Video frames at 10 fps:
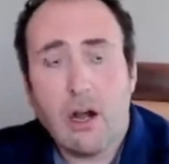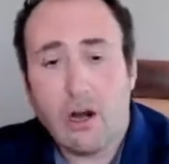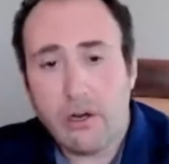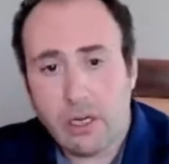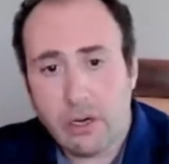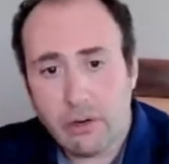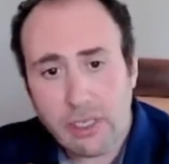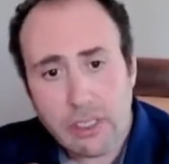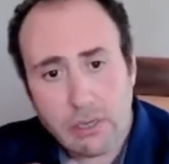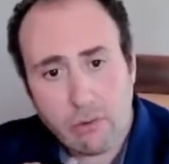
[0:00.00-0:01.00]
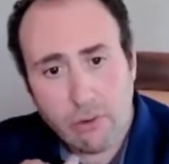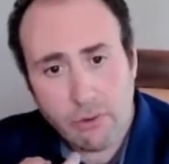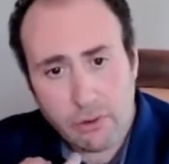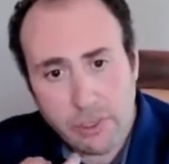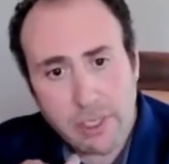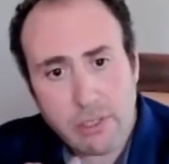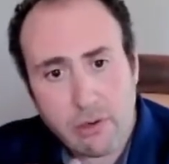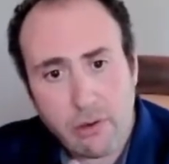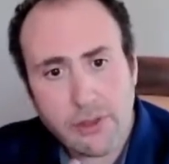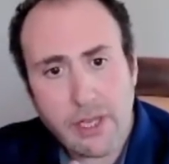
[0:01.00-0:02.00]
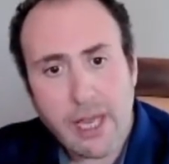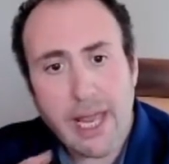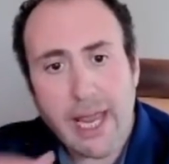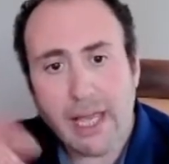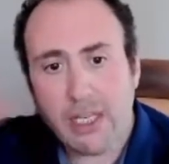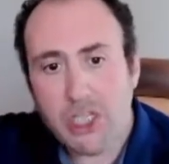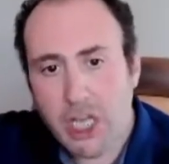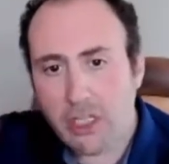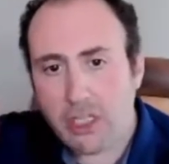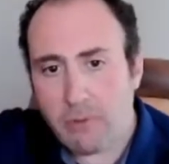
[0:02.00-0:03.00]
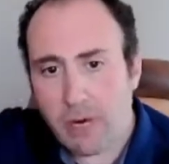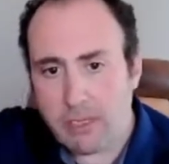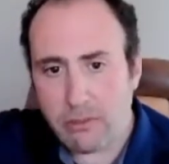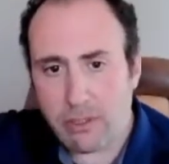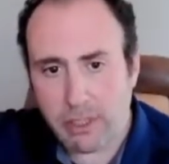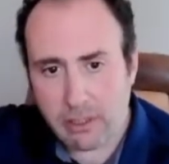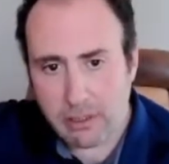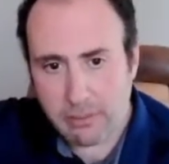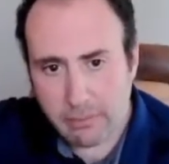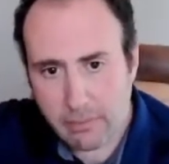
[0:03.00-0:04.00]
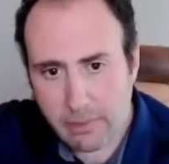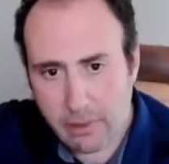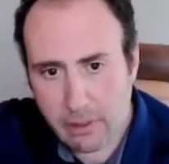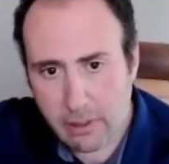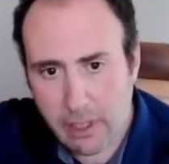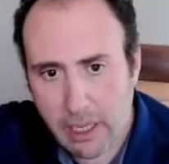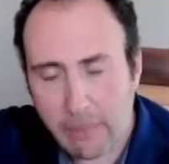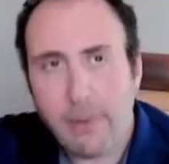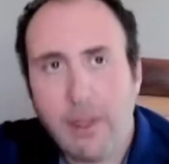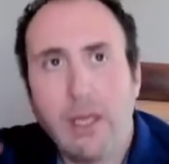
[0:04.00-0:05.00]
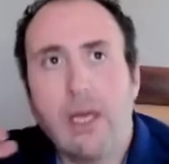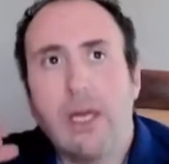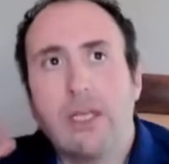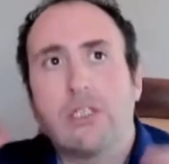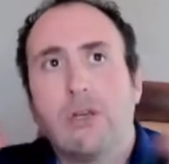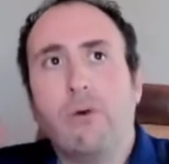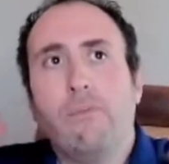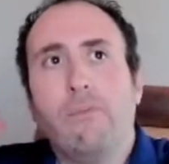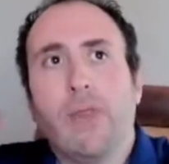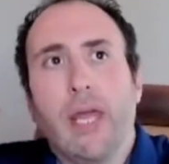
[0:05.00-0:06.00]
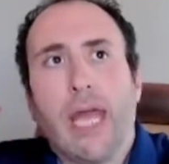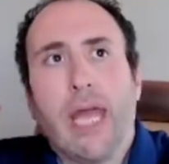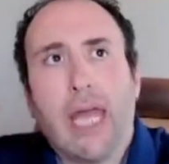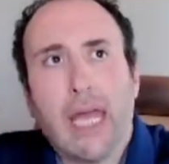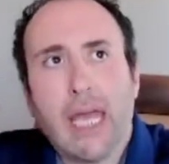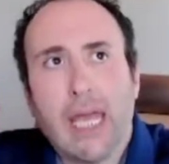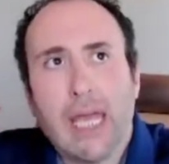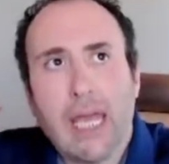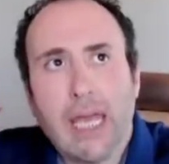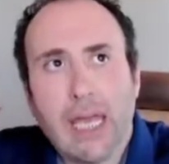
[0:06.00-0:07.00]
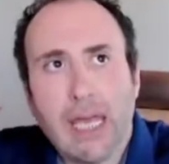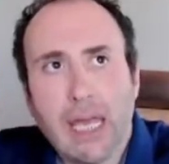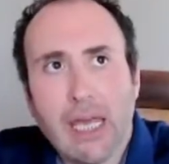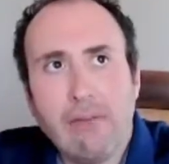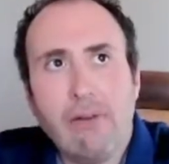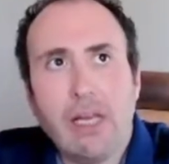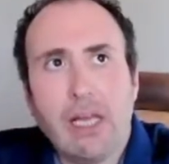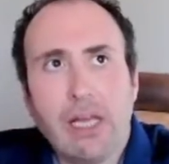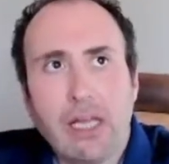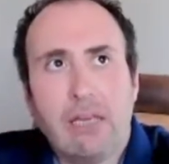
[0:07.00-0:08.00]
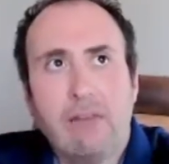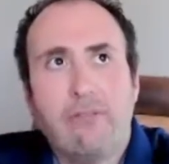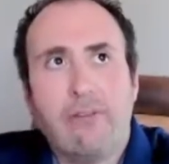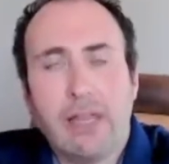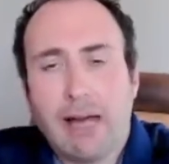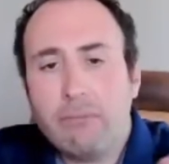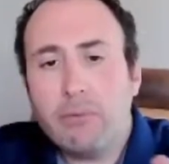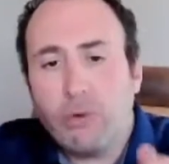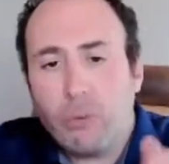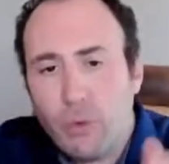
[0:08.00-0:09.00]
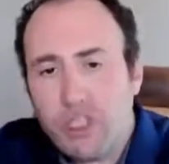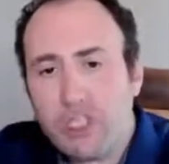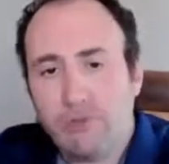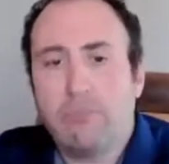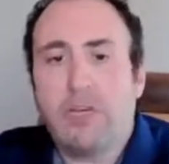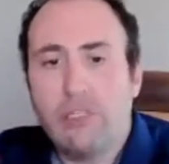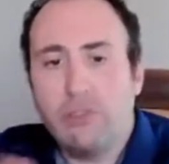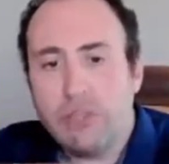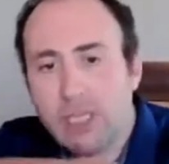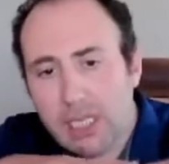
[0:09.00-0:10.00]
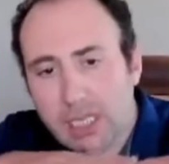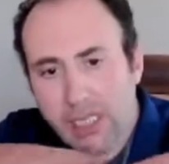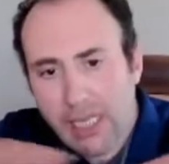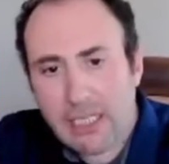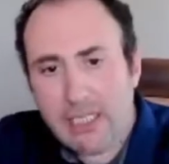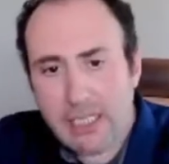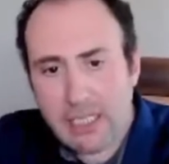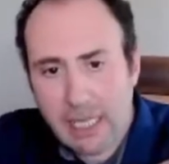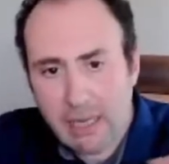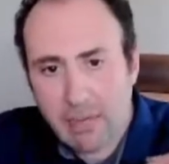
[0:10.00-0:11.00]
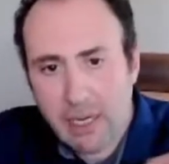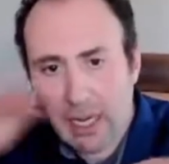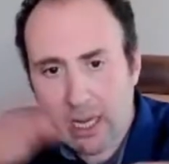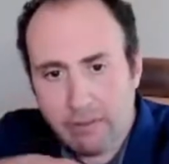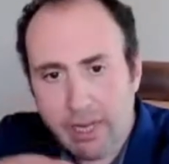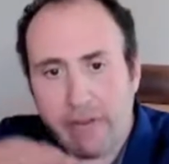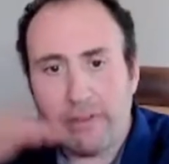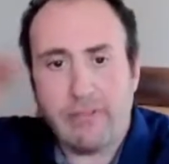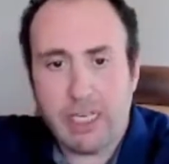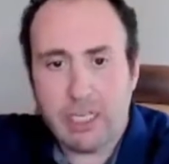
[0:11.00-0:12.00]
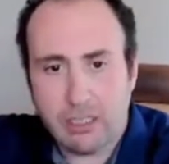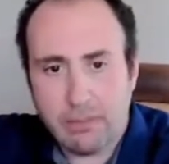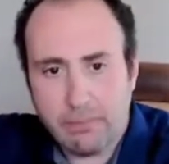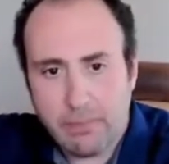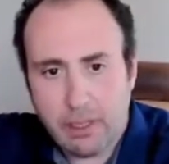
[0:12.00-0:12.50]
Earn, earnings growth, earnings growth, and change in price to earnings. Okay, so even if number widgets we produce stays the same and we have inflation,